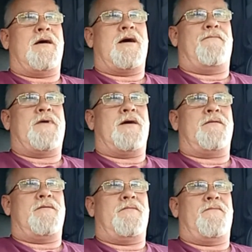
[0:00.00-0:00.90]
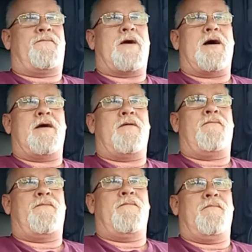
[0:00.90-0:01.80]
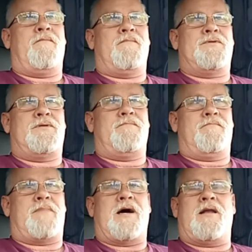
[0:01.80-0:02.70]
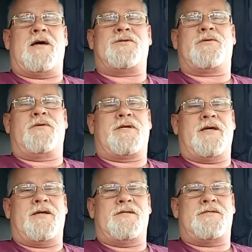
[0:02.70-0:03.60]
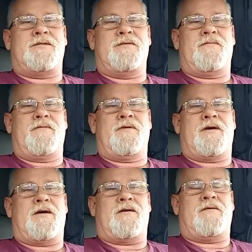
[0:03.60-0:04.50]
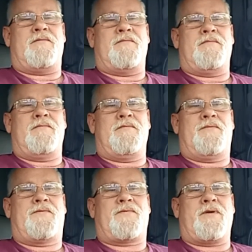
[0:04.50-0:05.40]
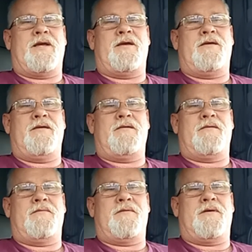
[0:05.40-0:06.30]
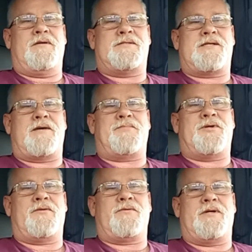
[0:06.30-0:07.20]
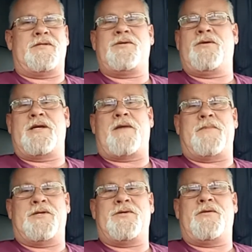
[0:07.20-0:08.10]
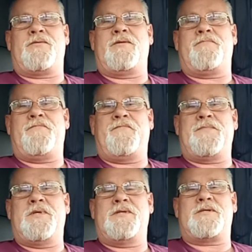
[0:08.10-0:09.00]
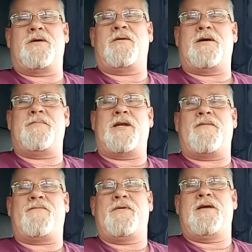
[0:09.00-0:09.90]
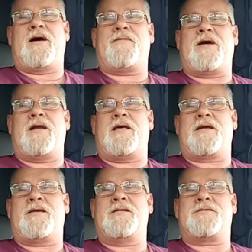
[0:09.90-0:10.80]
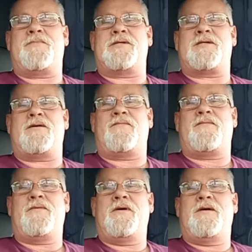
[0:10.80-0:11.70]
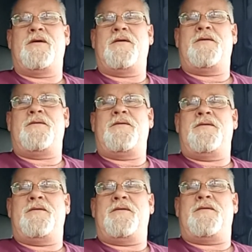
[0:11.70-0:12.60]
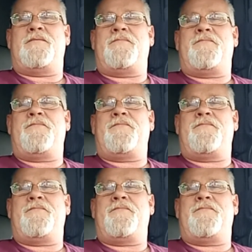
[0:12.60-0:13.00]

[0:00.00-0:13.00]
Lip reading: I've got 5 biological kids, uh, 3 stepchildren, and 2 adopted children. So, I mean, I've got a lot of kids myself. You know,